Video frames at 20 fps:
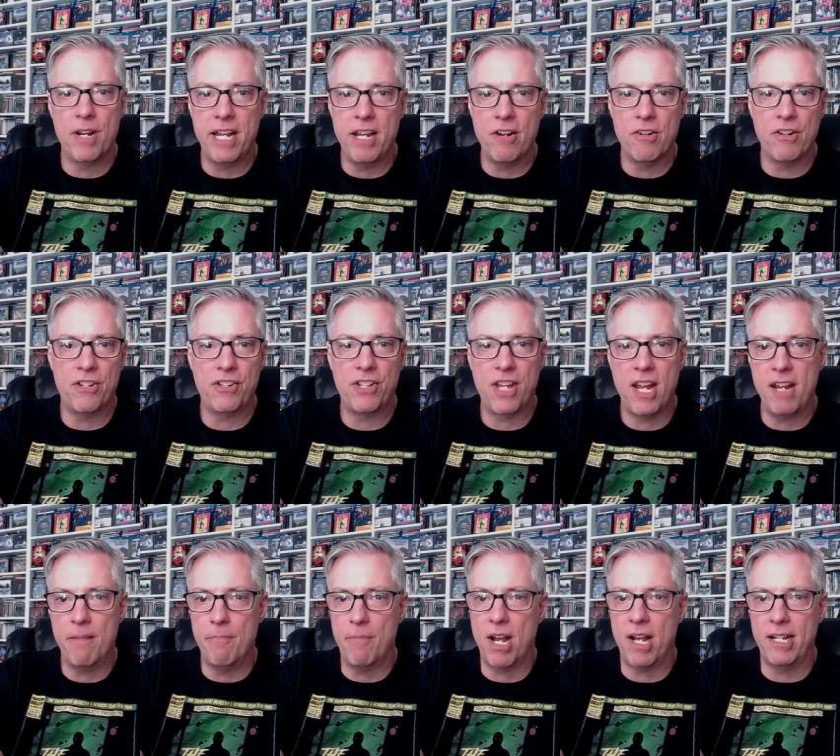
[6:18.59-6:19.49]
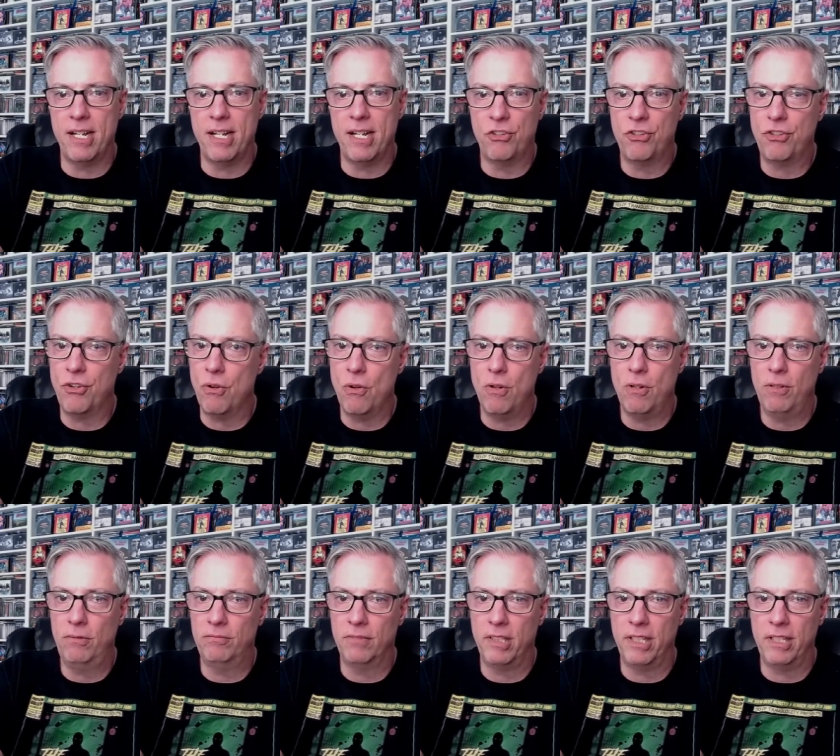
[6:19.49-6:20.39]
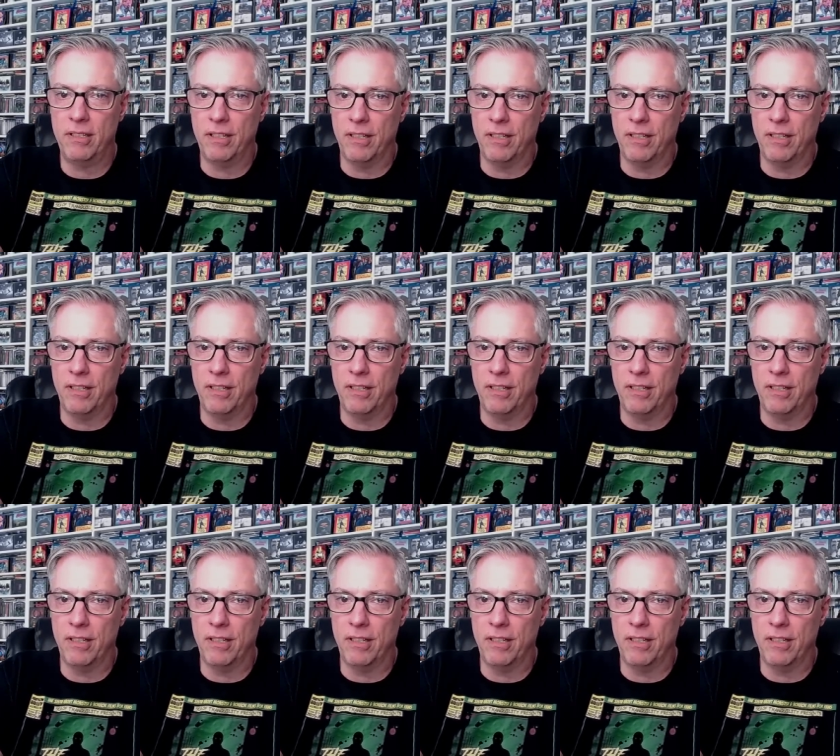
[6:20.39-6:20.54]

Here to Stay in Body and Soul, right?